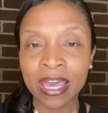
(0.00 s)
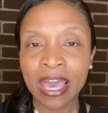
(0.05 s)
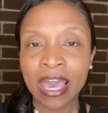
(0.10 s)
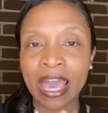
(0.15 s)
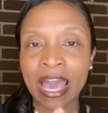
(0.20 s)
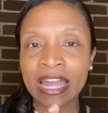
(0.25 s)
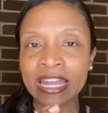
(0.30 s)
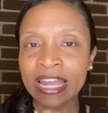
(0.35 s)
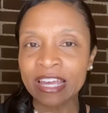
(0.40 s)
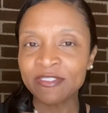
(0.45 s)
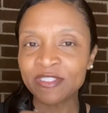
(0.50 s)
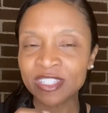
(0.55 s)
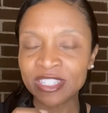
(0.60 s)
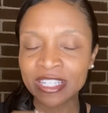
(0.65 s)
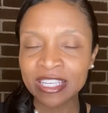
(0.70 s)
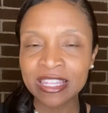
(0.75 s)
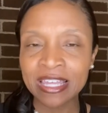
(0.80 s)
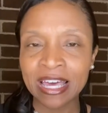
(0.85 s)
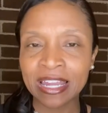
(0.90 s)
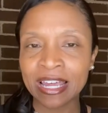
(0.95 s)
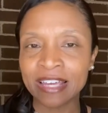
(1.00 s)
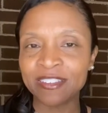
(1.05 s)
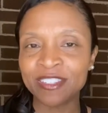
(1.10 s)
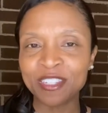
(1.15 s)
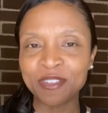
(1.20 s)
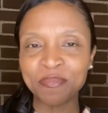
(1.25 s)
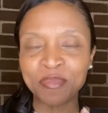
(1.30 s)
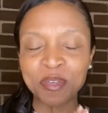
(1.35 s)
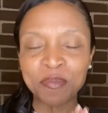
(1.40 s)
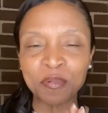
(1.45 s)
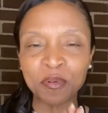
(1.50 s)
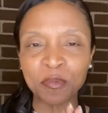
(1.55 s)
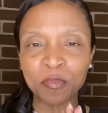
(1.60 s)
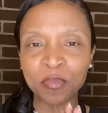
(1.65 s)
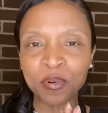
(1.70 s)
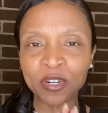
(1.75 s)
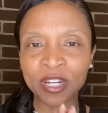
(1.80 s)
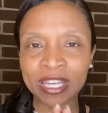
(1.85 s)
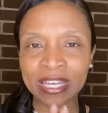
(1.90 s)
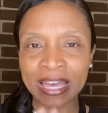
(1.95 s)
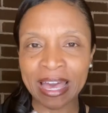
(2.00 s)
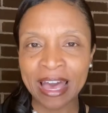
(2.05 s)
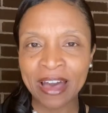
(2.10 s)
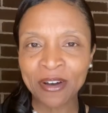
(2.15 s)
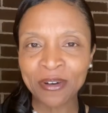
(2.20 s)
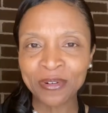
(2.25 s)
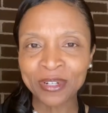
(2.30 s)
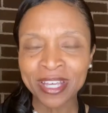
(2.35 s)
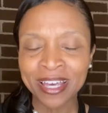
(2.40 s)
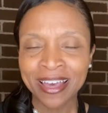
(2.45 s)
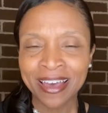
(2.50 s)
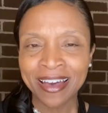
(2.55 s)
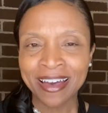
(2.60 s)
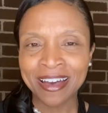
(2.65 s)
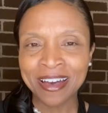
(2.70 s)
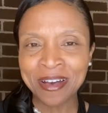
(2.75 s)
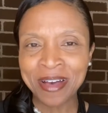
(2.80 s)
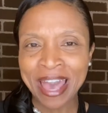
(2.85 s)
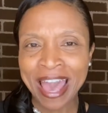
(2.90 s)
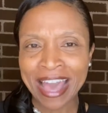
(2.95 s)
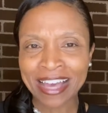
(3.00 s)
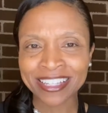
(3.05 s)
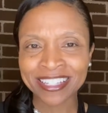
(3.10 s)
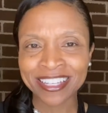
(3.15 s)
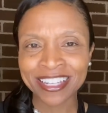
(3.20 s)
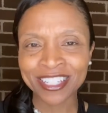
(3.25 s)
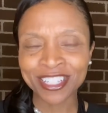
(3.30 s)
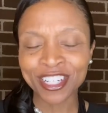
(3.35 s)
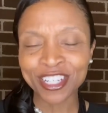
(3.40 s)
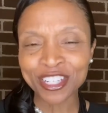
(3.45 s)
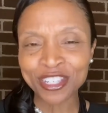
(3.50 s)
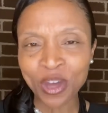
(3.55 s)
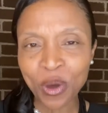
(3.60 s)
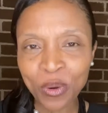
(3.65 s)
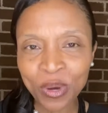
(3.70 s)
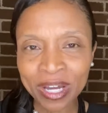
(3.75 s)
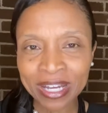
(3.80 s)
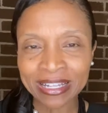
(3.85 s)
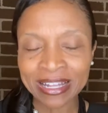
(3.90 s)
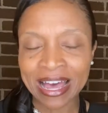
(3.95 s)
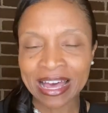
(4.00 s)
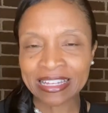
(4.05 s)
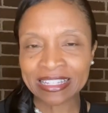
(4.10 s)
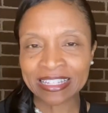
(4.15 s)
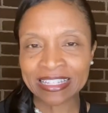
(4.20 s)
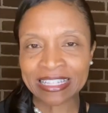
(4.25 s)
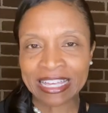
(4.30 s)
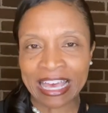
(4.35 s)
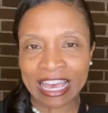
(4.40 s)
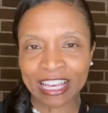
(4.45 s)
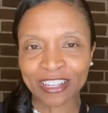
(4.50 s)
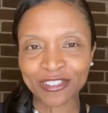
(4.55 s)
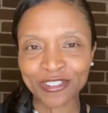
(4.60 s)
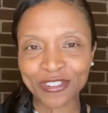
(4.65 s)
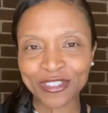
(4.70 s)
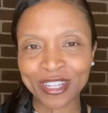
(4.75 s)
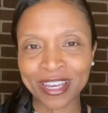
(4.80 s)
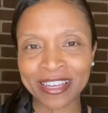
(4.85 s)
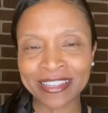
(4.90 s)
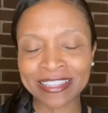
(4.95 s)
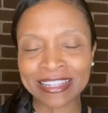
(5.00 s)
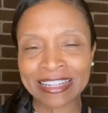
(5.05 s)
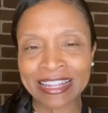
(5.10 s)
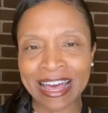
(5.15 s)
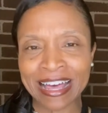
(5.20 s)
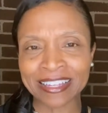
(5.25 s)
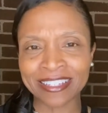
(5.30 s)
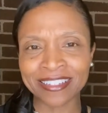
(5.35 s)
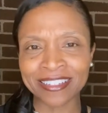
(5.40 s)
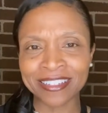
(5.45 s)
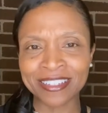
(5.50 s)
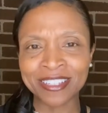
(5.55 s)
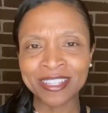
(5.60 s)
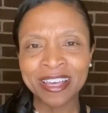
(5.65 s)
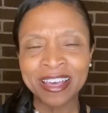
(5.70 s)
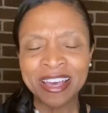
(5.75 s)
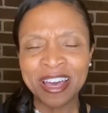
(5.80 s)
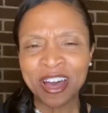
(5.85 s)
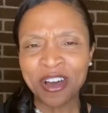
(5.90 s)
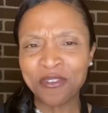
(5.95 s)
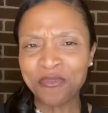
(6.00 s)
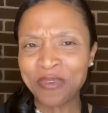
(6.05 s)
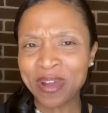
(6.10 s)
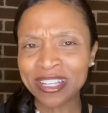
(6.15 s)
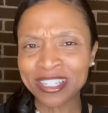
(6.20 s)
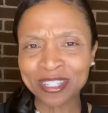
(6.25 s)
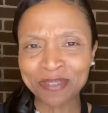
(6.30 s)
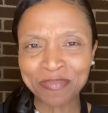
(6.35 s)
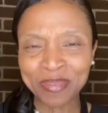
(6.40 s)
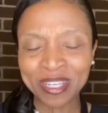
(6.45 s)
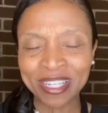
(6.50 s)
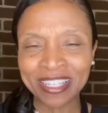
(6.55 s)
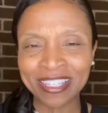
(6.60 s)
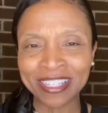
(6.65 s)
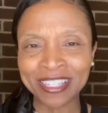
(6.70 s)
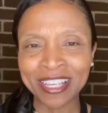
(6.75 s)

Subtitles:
And I see people putting out access to yoga classes, exercise classes, recipes,